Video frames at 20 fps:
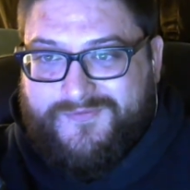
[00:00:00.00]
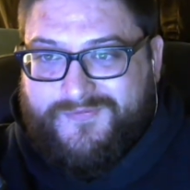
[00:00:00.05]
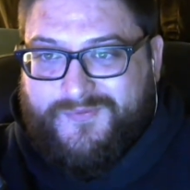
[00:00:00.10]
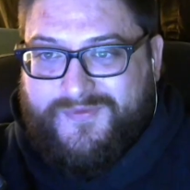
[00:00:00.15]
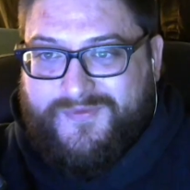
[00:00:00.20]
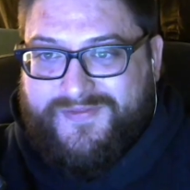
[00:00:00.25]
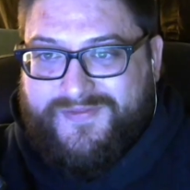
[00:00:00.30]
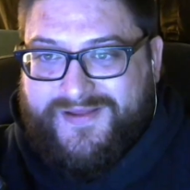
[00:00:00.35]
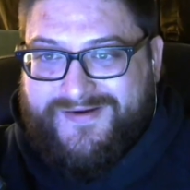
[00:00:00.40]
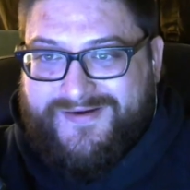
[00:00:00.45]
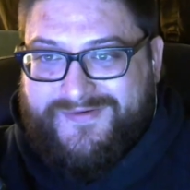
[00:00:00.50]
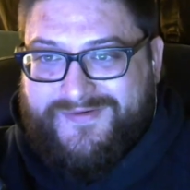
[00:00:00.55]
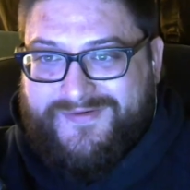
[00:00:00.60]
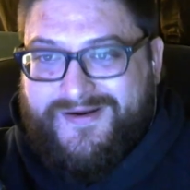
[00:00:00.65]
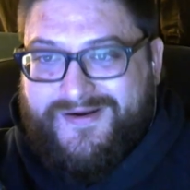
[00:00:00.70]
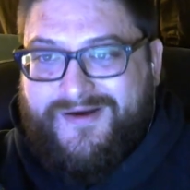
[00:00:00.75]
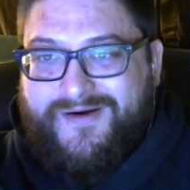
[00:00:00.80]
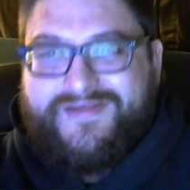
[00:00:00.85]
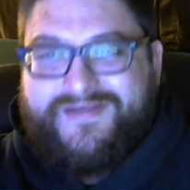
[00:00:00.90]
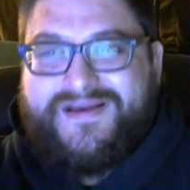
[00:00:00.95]
What they don't
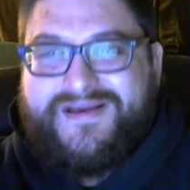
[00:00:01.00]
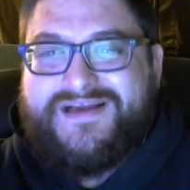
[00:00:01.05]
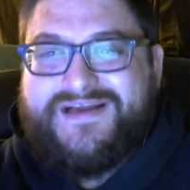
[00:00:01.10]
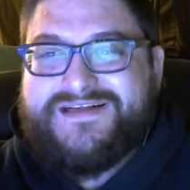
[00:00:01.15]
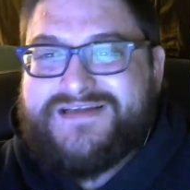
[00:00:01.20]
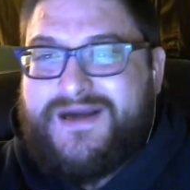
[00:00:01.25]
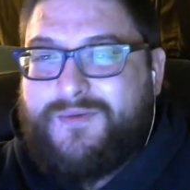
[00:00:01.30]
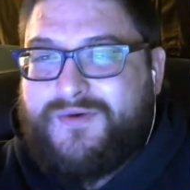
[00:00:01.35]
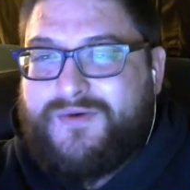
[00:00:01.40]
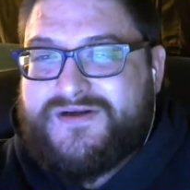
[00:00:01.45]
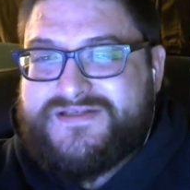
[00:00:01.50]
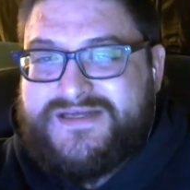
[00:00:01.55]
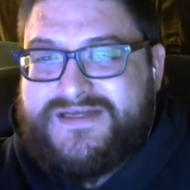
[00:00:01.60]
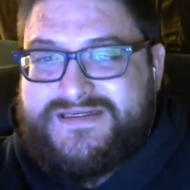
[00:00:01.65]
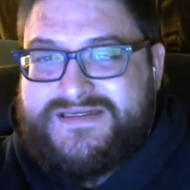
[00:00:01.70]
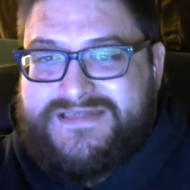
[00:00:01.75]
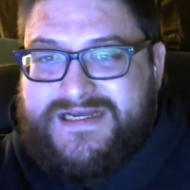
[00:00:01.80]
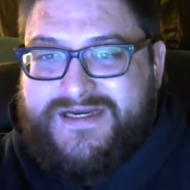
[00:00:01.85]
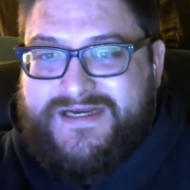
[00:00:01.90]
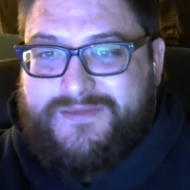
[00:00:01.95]
know. I want to say
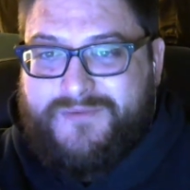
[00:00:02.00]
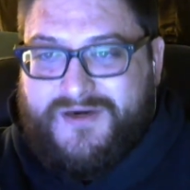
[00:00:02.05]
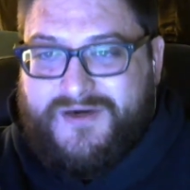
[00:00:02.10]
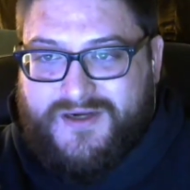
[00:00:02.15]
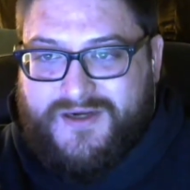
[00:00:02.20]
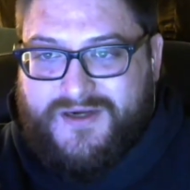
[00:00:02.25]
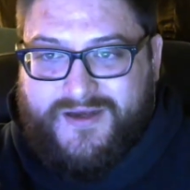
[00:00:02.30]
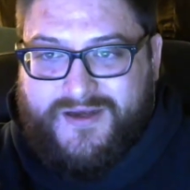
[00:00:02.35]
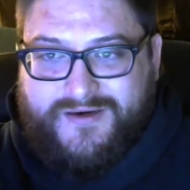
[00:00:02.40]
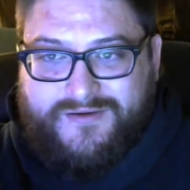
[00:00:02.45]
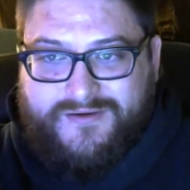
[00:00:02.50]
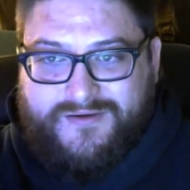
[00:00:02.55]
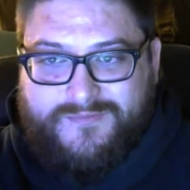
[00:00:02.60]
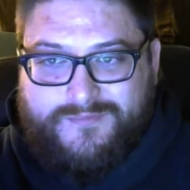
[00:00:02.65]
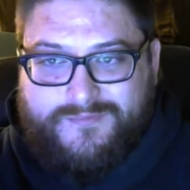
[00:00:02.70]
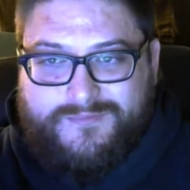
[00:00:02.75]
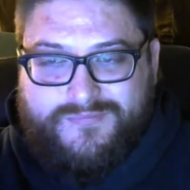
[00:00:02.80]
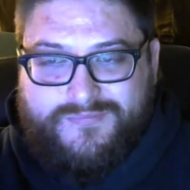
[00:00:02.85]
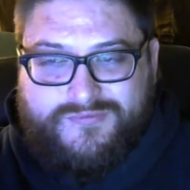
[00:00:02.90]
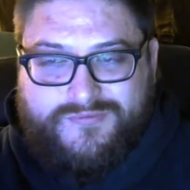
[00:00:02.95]
it's Eddie Mercado. I'm
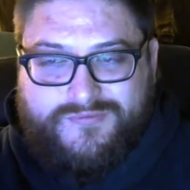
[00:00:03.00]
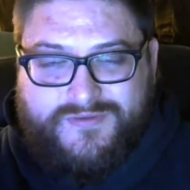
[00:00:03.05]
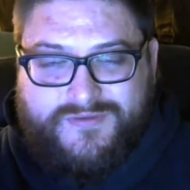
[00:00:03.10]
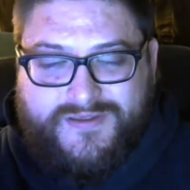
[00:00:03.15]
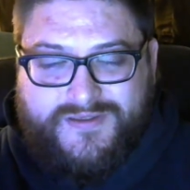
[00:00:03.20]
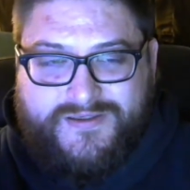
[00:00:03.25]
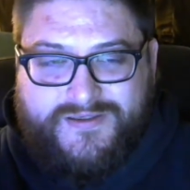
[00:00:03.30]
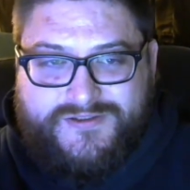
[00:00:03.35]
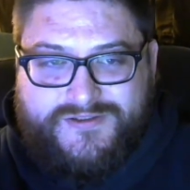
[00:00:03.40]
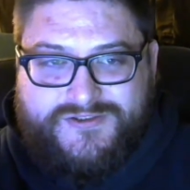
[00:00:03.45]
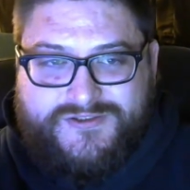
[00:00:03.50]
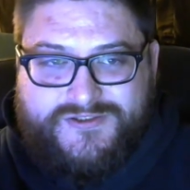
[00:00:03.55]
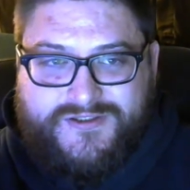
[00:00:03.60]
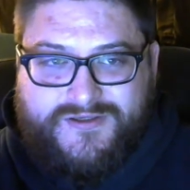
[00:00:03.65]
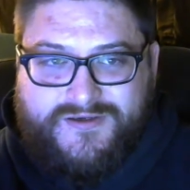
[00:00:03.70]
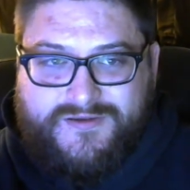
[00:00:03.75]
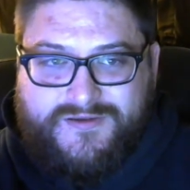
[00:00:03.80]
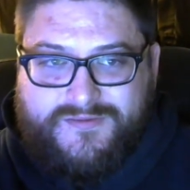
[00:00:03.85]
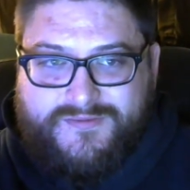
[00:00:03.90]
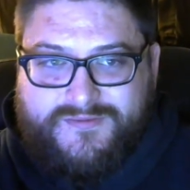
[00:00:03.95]
pretty
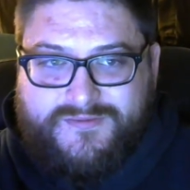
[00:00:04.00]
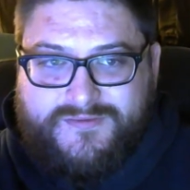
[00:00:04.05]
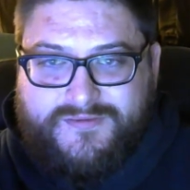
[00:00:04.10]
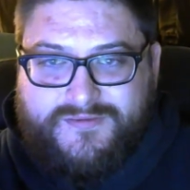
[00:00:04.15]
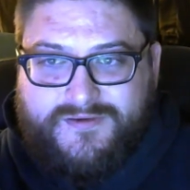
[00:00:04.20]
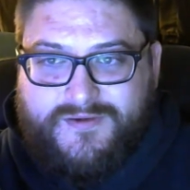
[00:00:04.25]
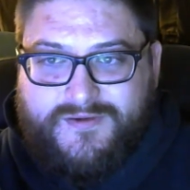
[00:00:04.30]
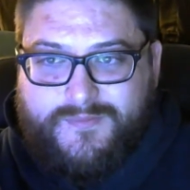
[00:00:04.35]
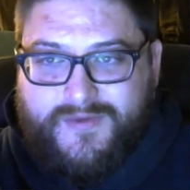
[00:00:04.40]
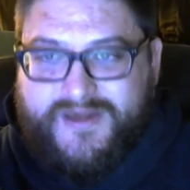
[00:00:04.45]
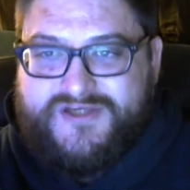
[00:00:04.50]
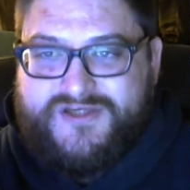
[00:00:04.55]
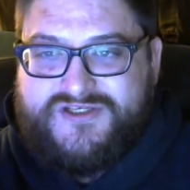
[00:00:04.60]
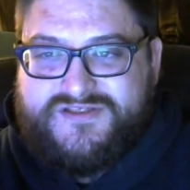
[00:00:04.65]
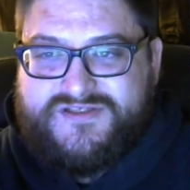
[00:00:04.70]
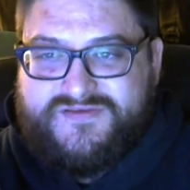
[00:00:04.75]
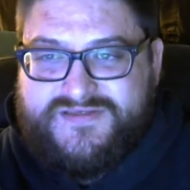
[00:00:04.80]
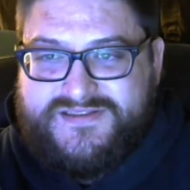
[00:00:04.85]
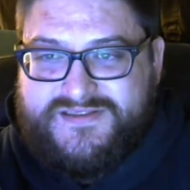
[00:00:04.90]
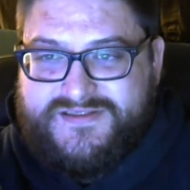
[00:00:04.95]
sure. But I
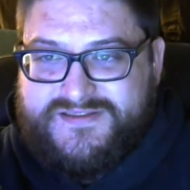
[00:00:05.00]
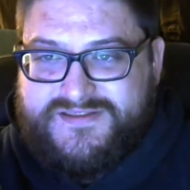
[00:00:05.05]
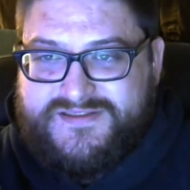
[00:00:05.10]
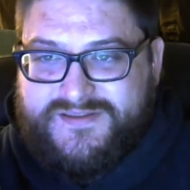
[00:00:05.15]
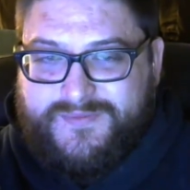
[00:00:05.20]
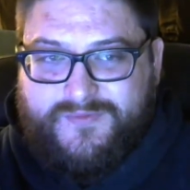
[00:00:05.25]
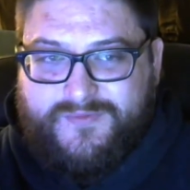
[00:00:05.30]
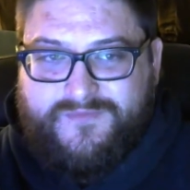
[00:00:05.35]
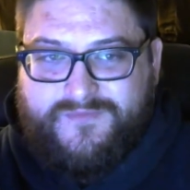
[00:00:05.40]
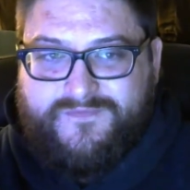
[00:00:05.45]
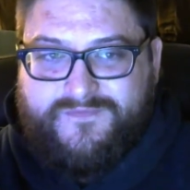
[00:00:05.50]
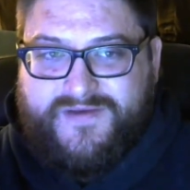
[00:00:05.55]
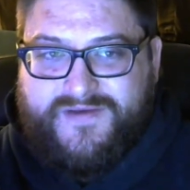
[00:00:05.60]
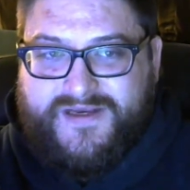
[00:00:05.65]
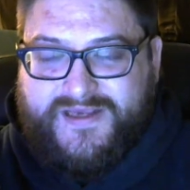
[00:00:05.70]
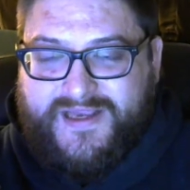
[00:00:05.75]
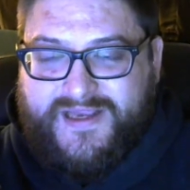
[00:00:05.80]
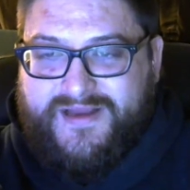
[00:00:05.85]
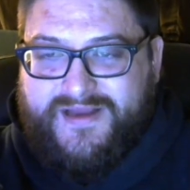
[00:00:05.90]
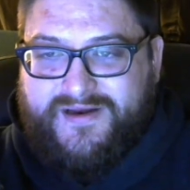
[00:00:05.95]
just listened to something with
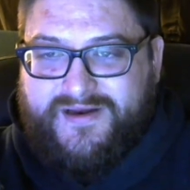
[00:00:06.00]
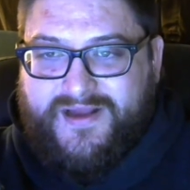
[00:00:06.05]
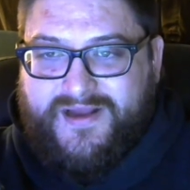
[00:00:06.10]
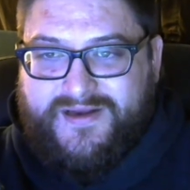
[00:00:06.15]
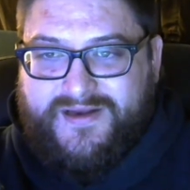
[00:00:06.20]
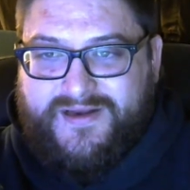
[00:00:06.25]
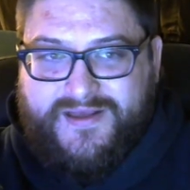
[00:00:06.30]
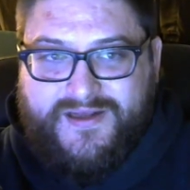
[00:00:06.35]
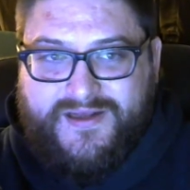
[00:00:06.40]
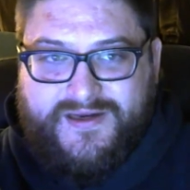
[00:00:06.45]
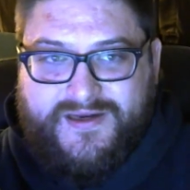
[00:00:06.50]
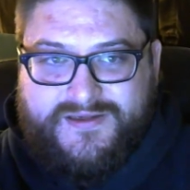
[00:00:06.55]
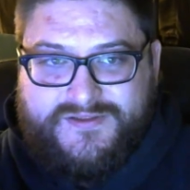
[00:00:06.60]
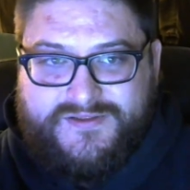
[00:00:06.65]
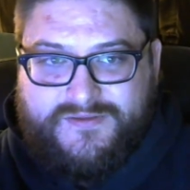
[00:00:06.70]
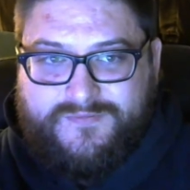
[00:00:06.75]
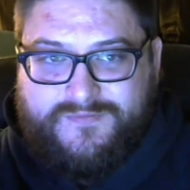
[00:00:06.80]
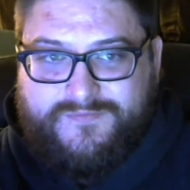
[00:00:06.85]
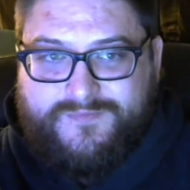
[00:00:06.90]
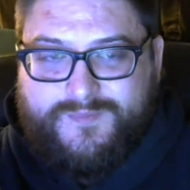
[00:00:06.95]
Vic and Eddie in it,
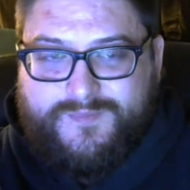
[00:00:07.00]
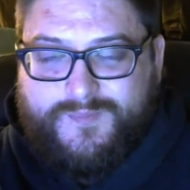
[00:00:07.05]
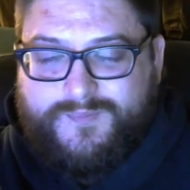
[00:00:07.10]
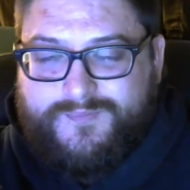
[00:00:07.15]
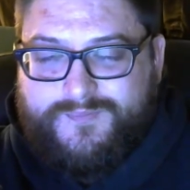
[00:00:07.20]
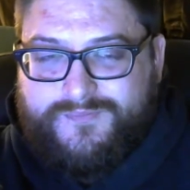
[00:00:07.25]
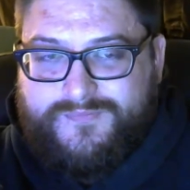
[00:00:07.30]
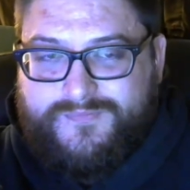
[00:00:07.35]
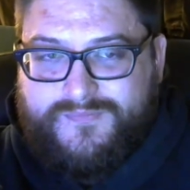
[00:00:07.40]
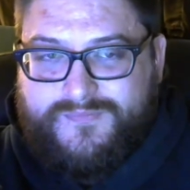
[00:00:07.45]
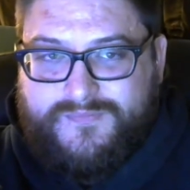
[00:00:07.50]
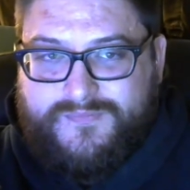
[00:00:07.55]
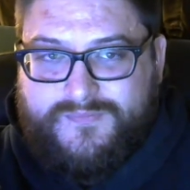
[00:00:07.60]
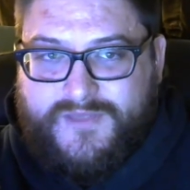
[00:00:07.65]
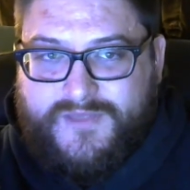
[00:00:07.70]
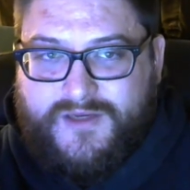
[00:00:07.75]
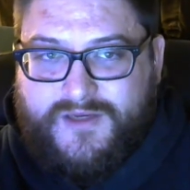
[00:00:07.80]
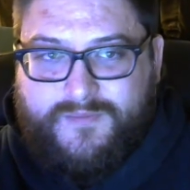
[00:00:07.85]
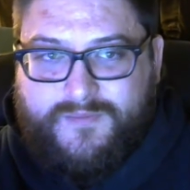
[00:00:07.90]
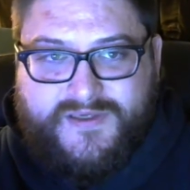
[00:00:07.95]
so I'm
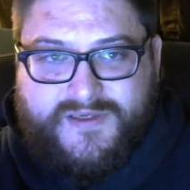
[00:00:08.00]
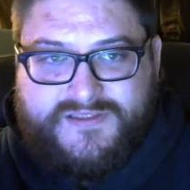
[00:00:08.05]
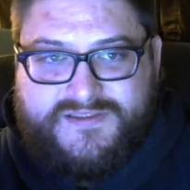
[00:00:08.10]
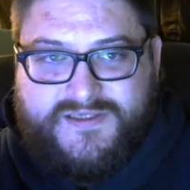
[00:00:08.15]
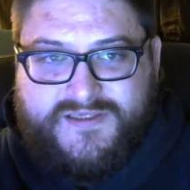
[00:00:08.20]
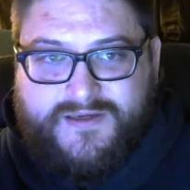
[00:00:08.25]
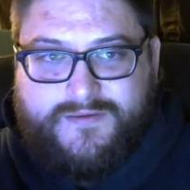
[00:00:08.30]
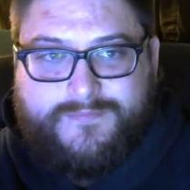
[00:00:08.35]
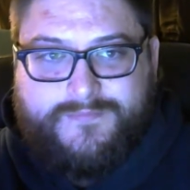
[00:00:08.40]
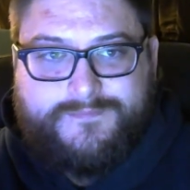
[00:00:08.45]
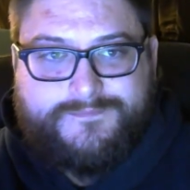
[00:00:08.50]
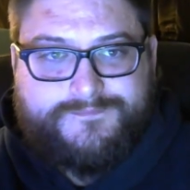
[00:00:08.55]
mixed up.